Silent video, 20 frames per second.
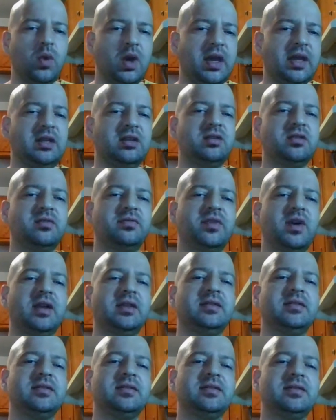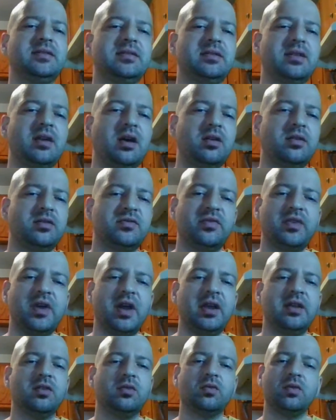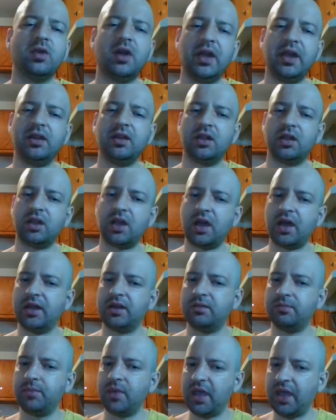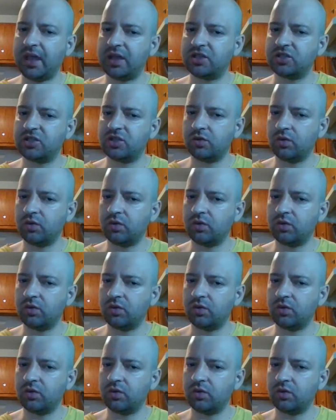waiting to find the right kind of match,